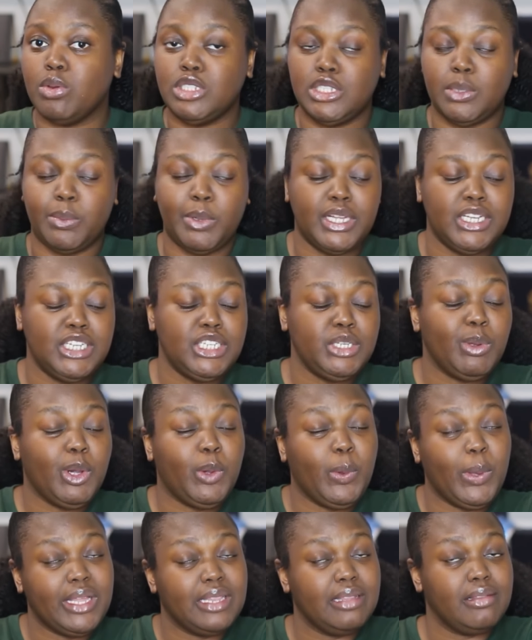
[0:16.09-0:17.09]
So we're gonna do a
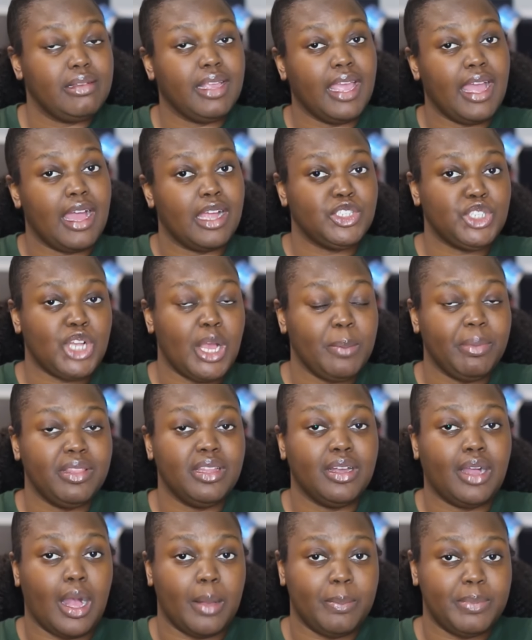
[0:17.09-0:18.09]
quick little catch up on the
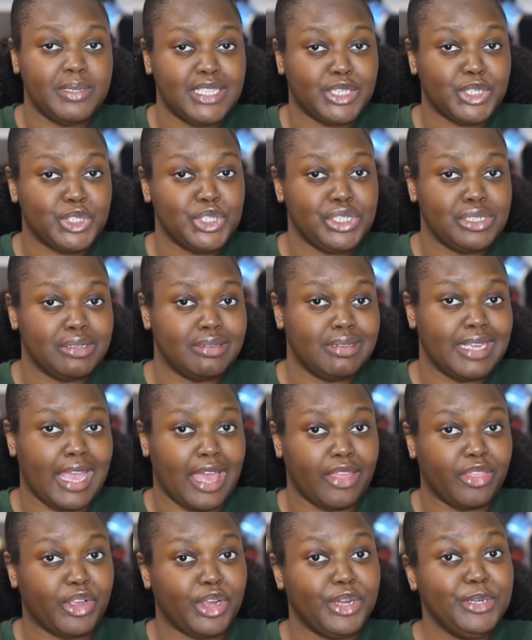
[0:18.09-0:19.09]
couples that are still
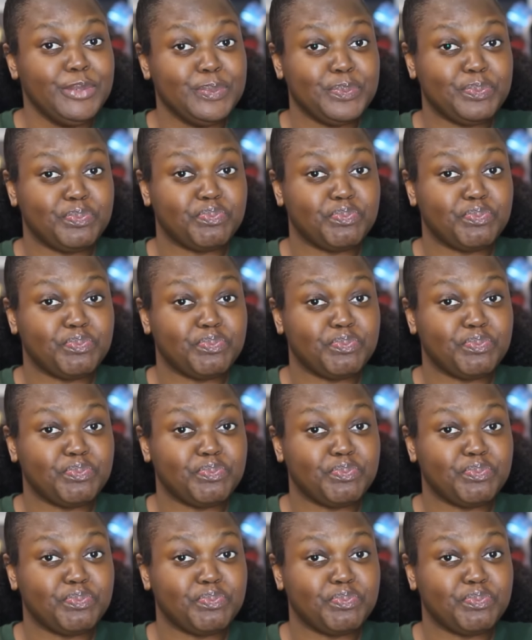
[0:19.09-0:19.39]
together